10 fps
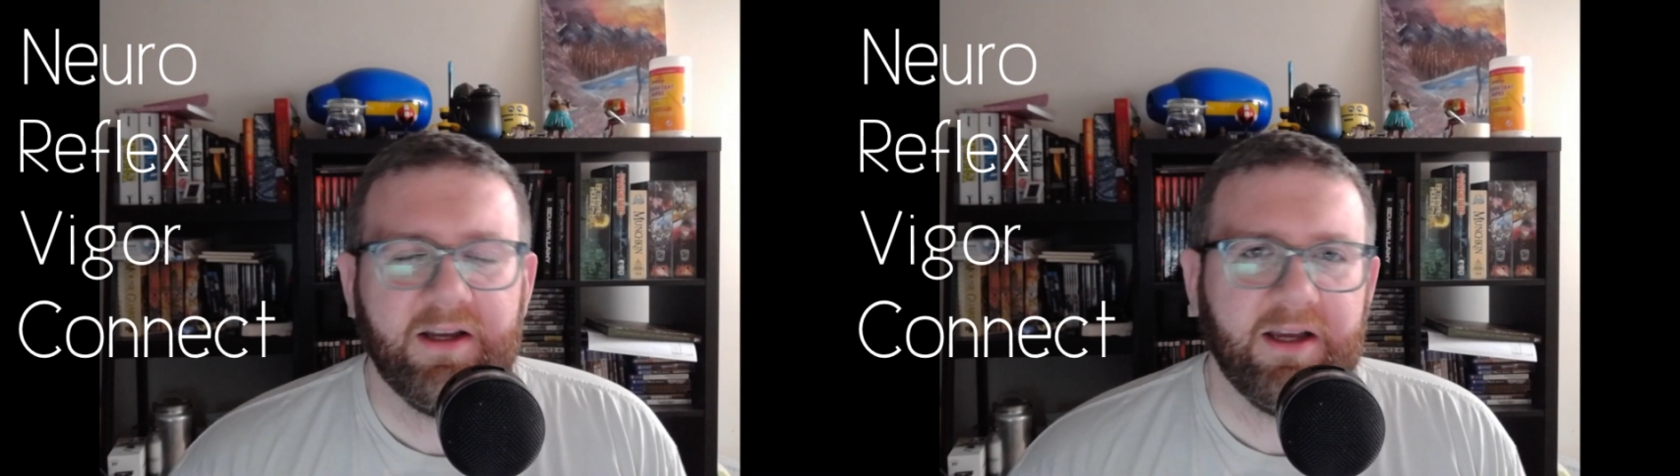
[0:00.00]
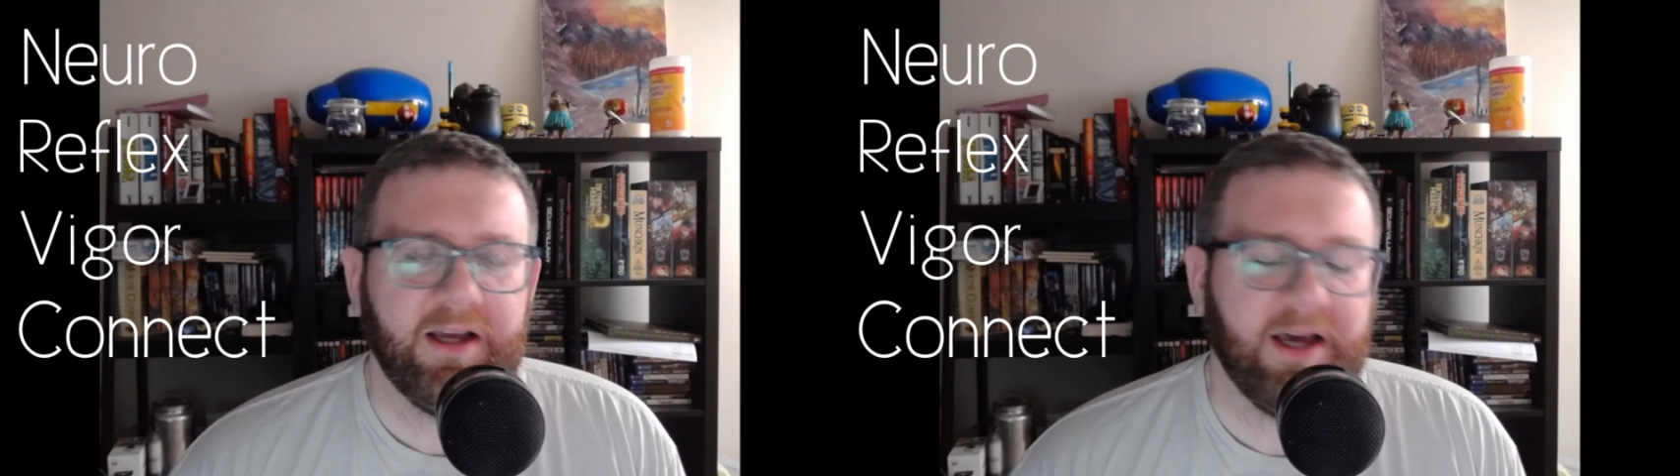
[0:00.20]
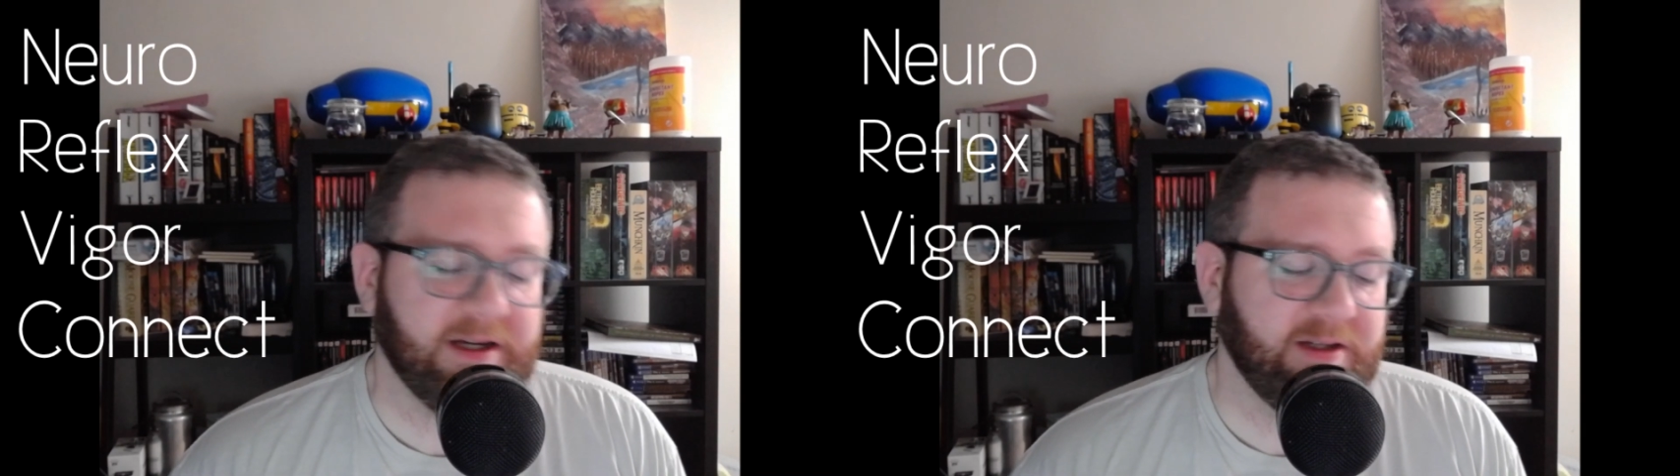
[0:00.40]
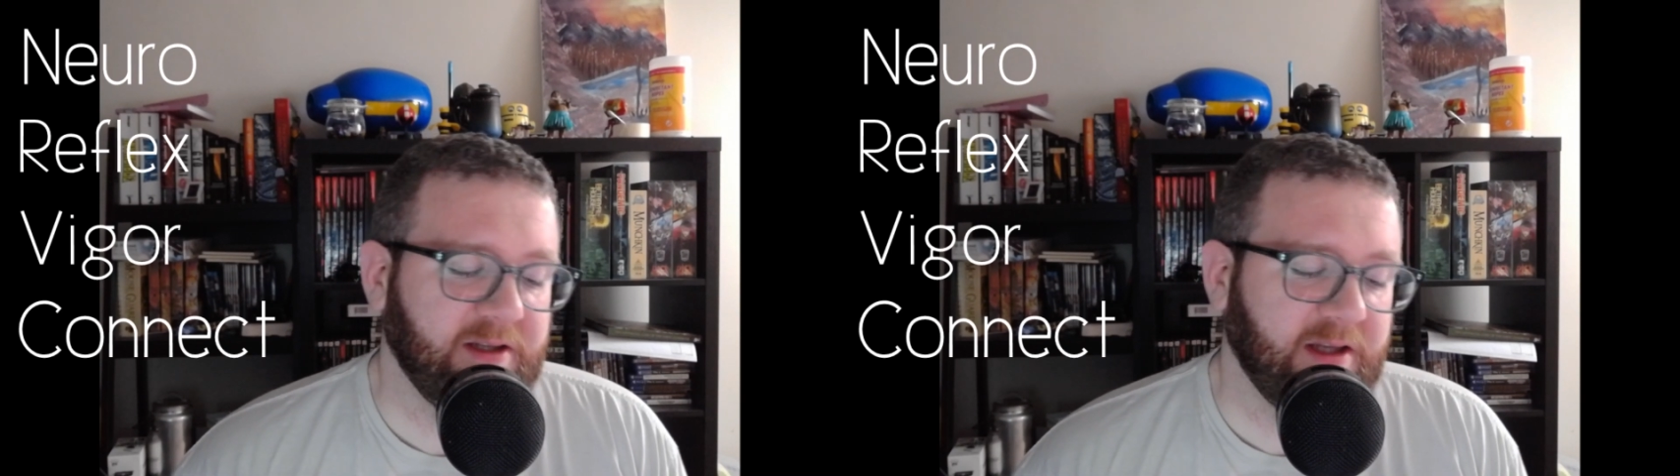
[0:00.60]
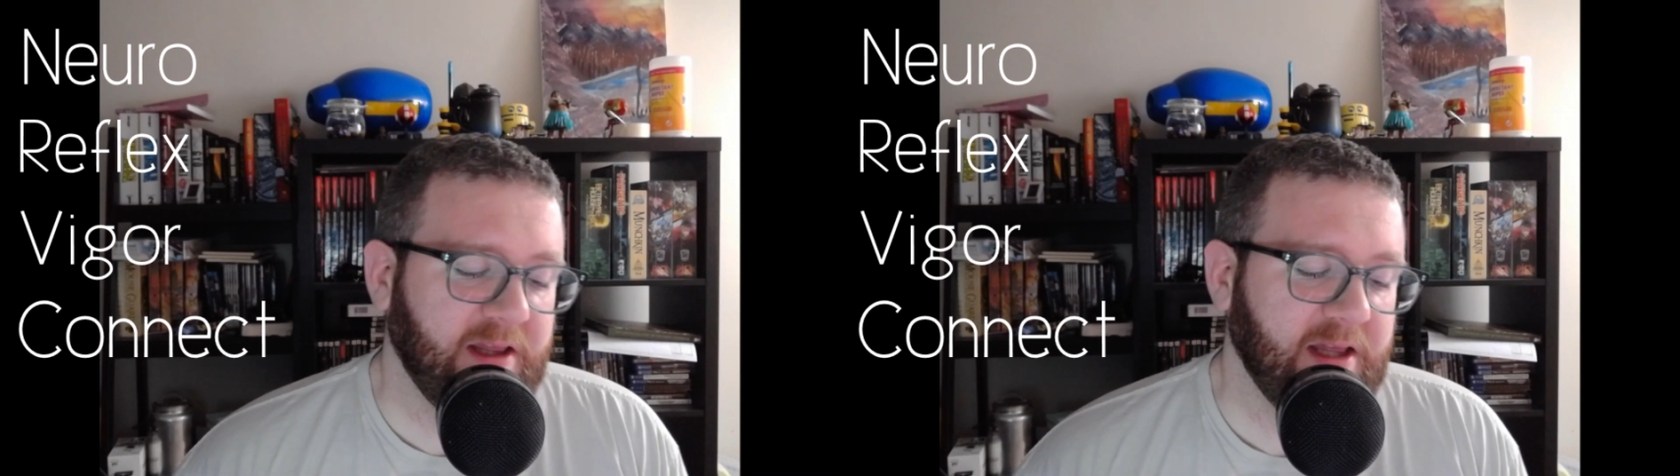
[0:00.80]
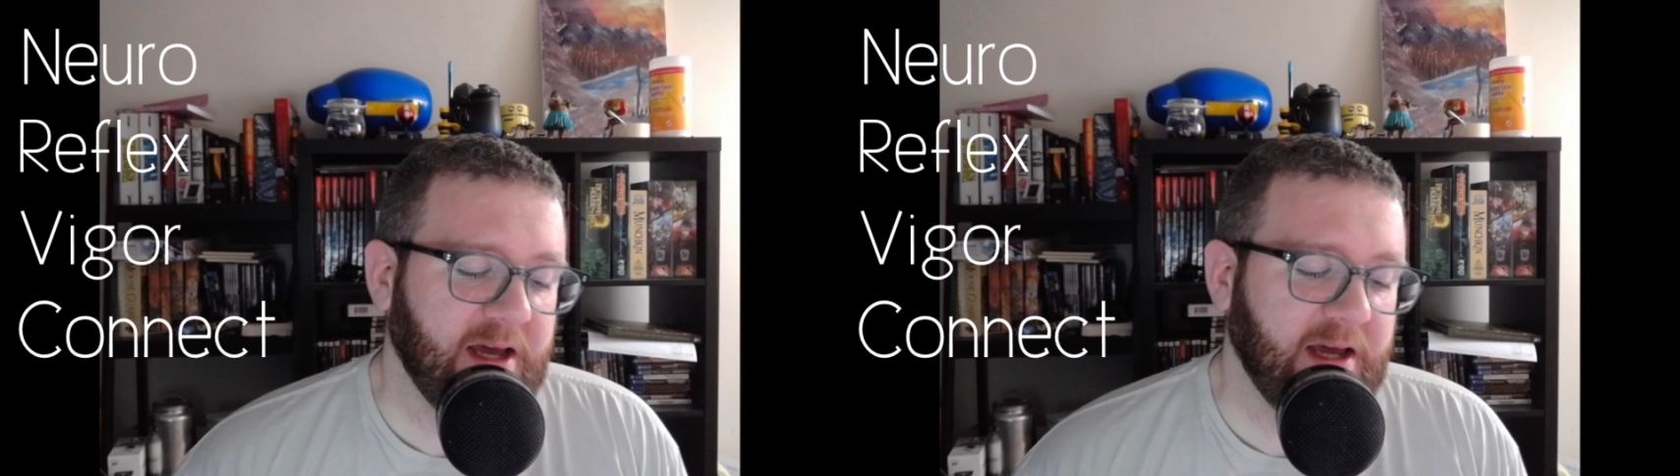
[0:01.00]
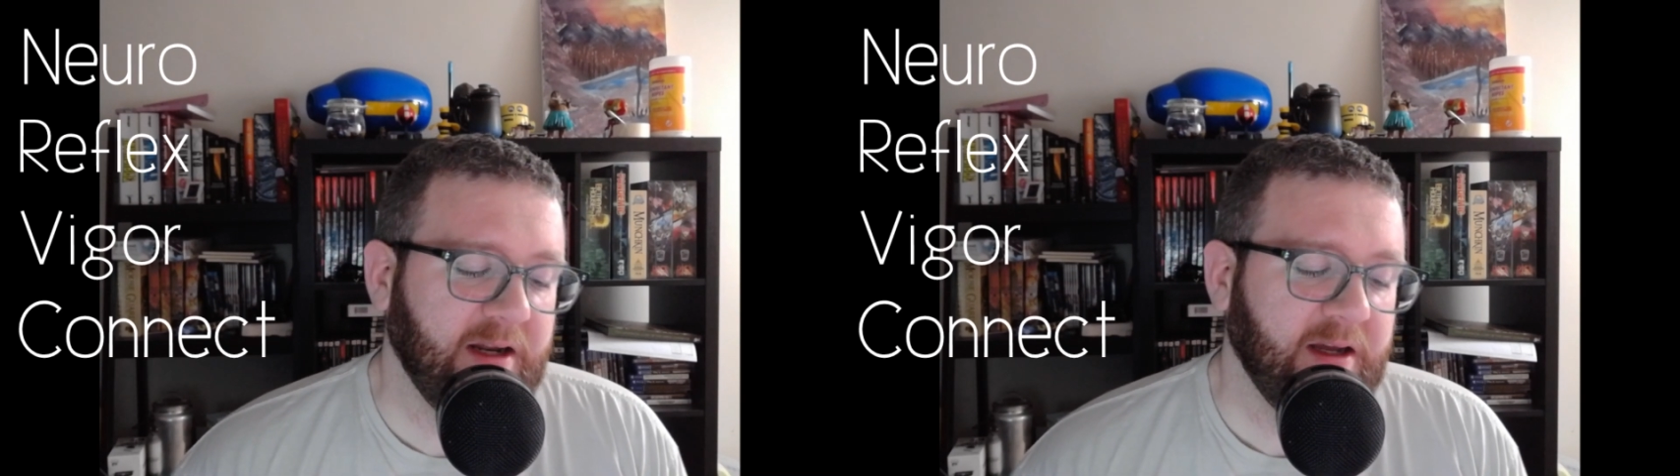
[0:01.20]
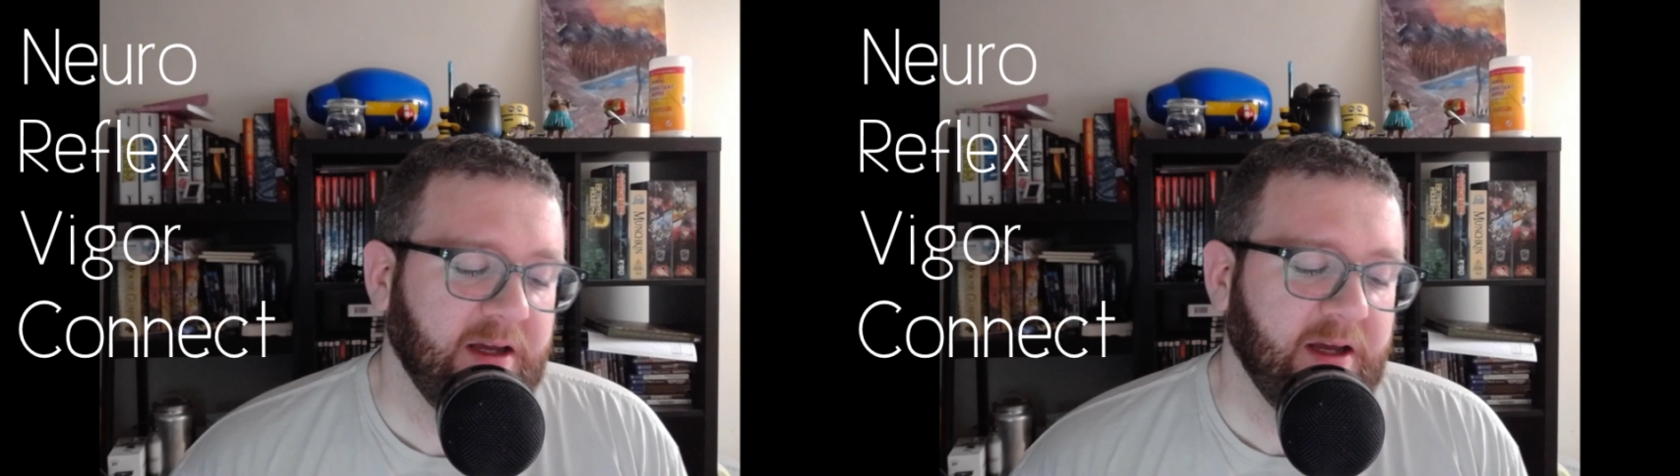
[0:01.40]
actions like
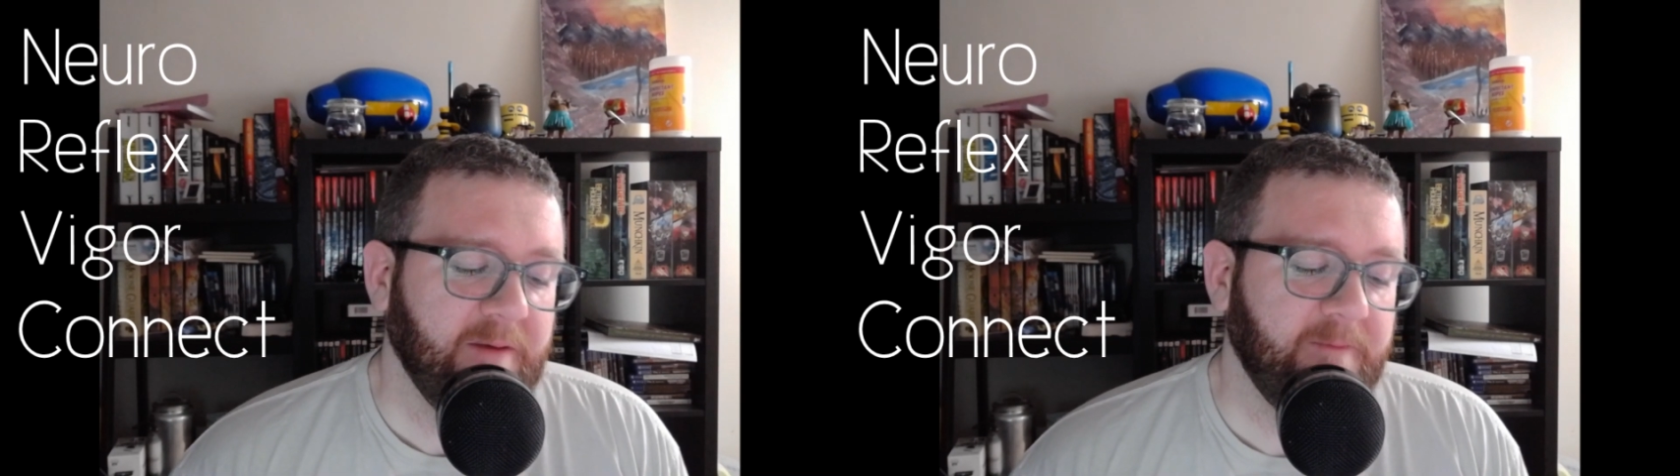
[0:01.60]
that.